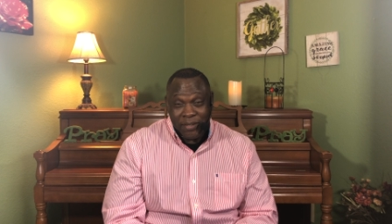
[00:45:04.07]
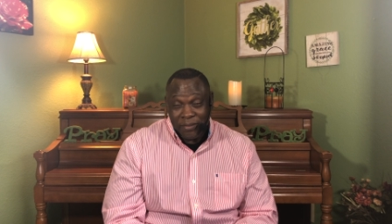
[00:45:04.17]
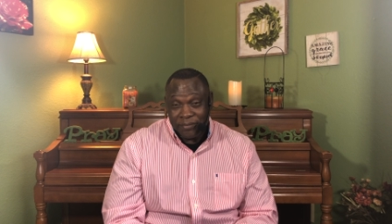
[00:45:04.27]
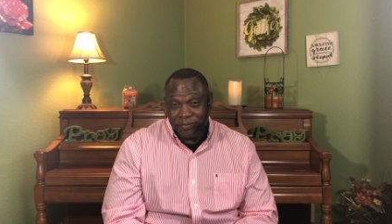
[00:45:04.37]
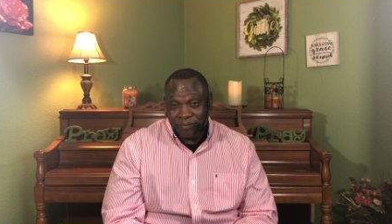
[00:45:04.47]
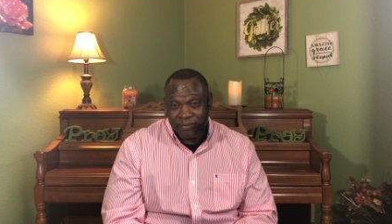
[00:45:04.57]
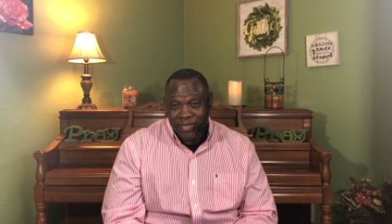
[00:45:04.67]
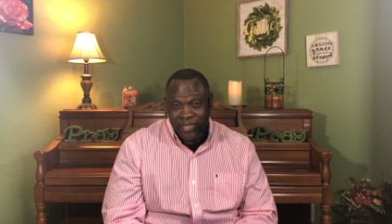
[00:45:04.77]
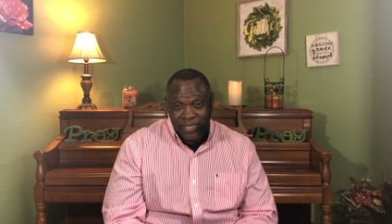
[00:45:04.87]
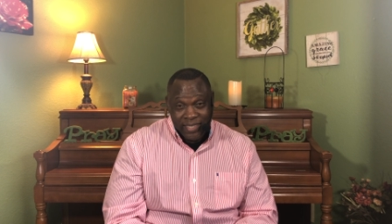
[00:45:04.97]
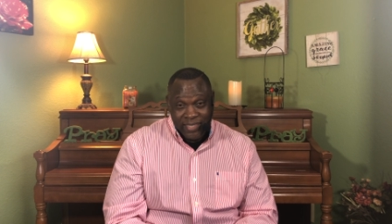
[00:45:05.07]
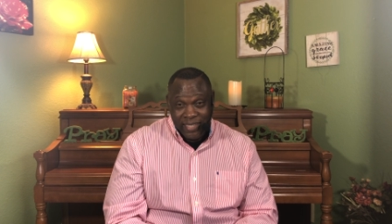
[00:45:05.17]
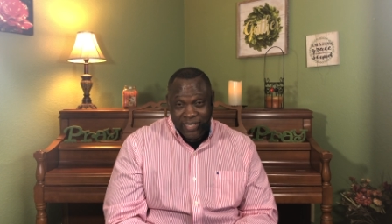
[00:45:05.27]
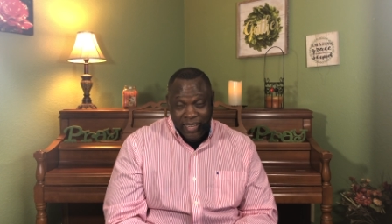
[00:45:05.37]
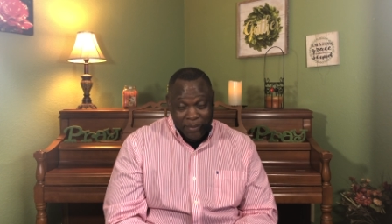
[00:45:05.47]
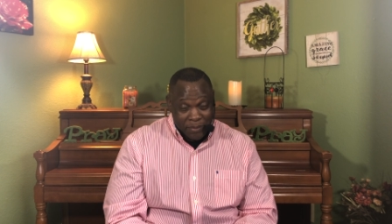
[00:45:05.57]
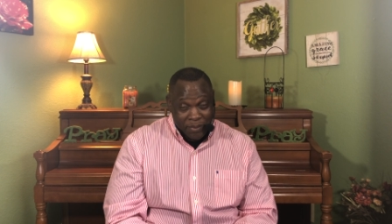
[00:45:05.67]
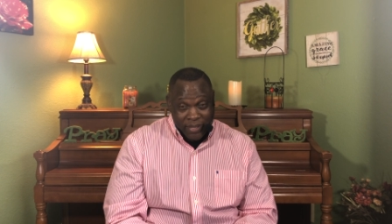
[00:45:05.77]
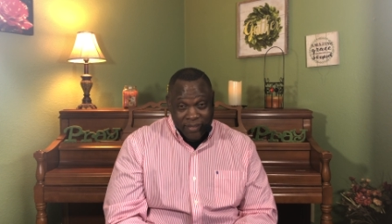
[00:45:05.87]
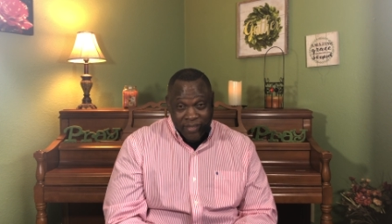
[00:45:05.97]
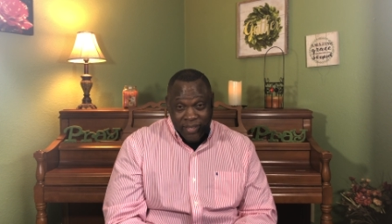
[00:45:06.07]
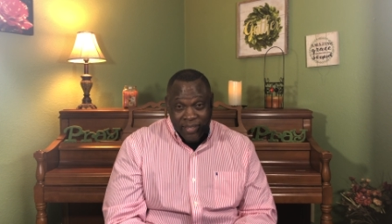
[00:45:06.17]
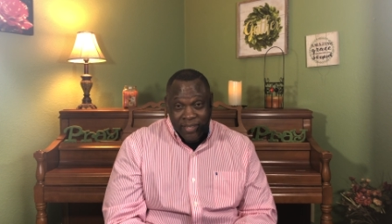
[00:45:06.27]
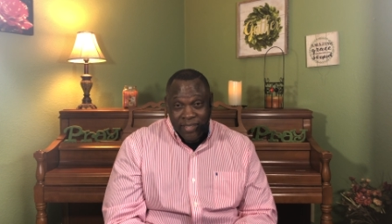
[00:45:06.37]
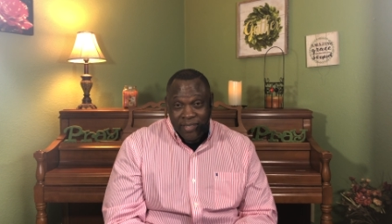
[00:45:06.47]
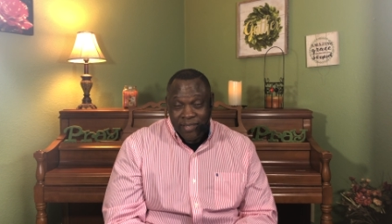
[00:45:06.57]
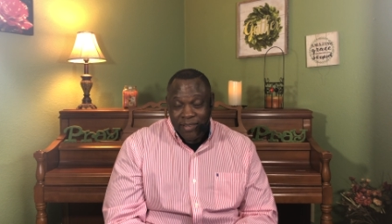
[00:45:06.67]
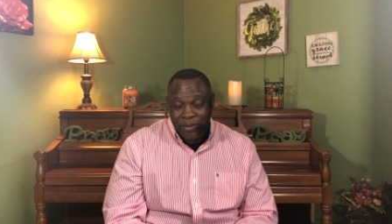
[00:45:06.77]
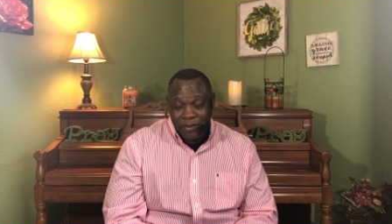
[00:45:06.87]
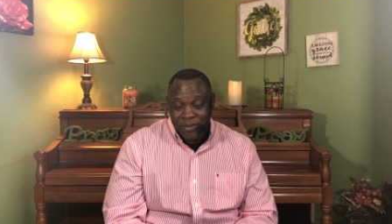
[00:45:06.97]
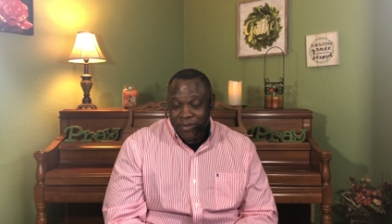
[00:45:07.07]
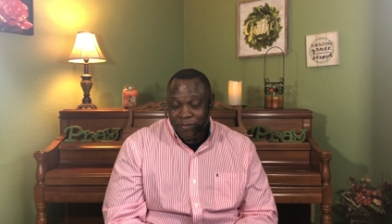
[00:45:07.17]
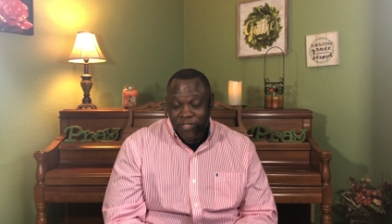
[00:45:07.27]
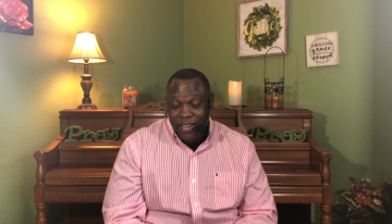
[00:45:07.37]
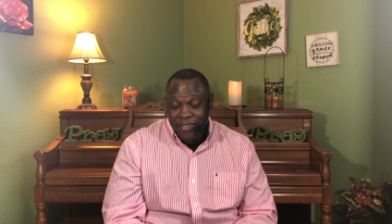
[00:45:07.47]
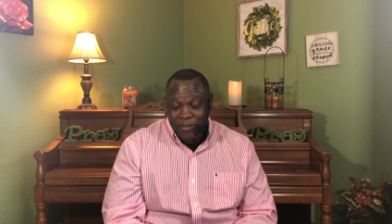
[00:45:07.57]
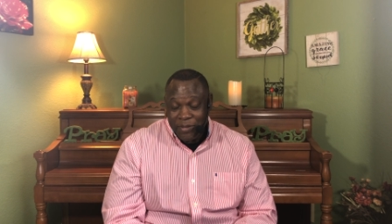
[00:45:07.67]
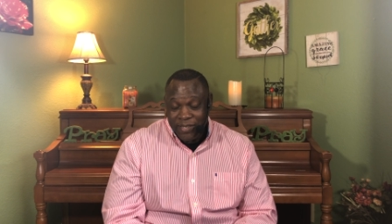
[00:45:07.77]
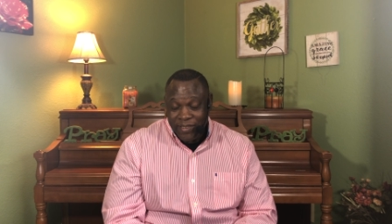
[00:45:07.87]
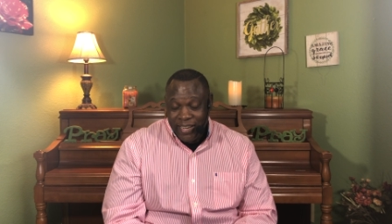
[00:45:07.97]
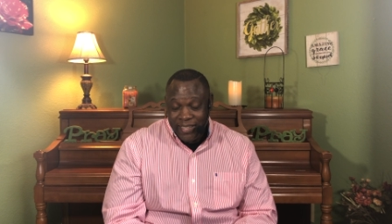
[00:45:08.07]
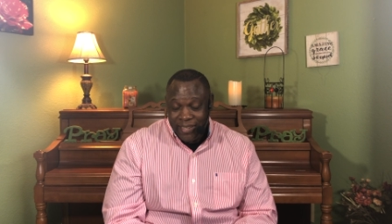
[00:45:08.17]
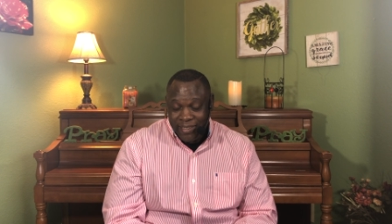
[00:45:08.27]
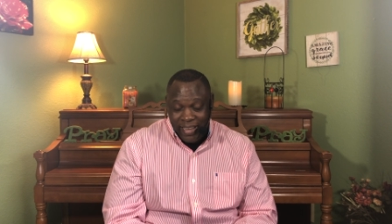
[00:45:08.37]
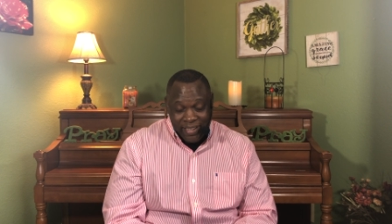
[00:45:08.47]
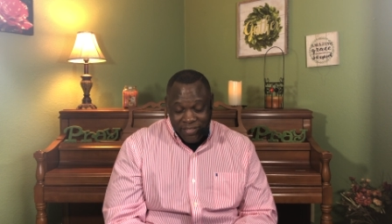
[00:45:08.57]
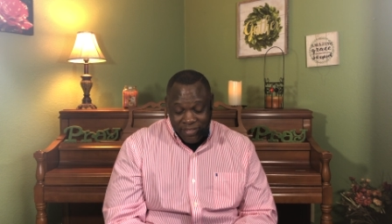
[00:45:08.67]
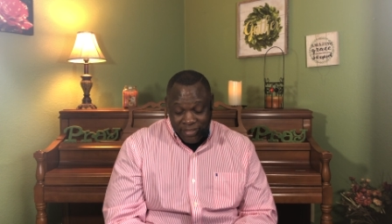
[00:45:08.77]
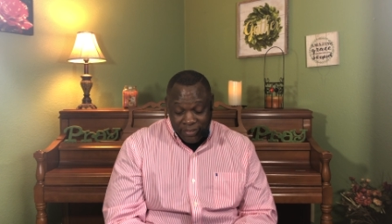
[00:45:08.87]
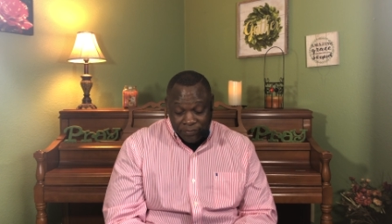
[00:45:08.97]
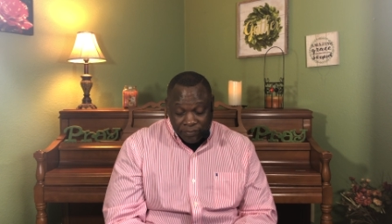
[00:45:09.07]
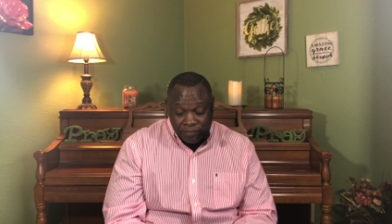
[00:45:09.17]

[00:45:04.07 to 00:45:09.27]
serve. Let's take time to pray close. Father, we right now ask that,